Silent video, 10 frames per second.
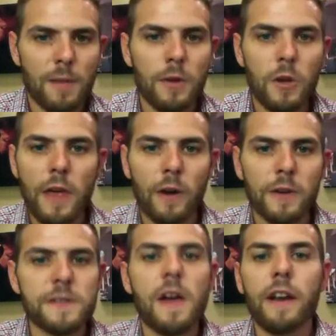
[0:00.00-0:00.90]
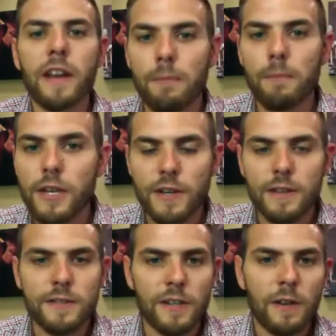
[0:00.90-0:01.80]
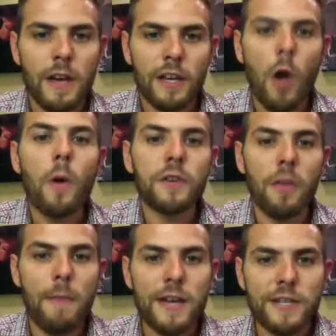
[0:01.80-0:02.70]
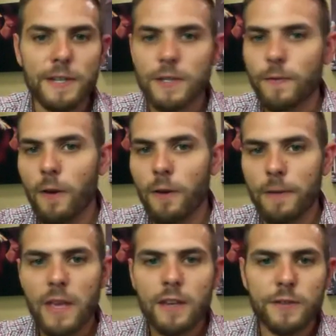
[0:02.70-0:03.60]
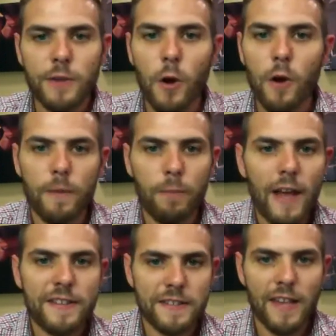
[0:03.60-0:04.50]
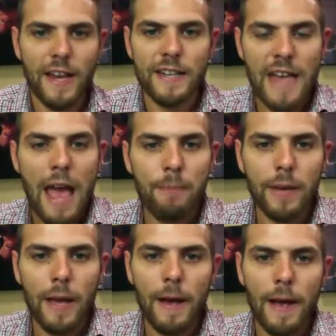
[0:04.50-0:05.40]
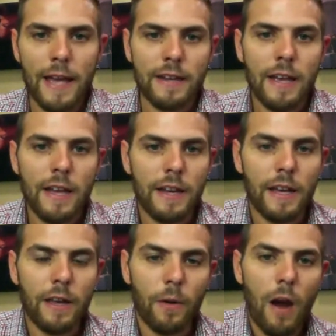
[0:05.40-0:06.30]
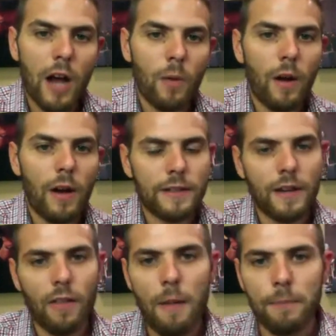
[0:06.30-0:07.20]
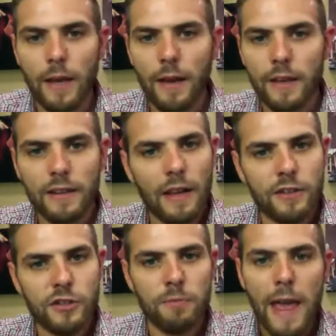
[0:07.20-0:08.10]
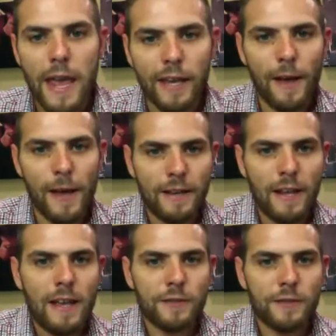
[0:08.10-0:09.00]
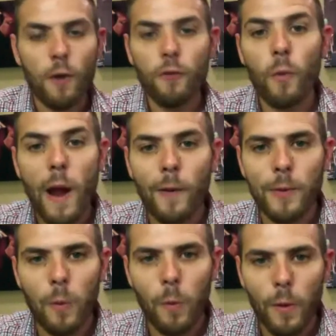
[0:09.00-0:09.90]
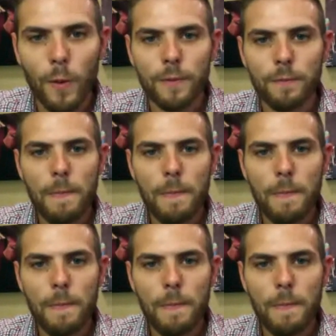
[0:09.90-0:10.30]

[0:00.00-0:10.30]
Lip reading: Some of you that are studying missions to go into the missions field and serve in places like Zambia and Nicaragua and Colombia and Jamaica and serve around the world.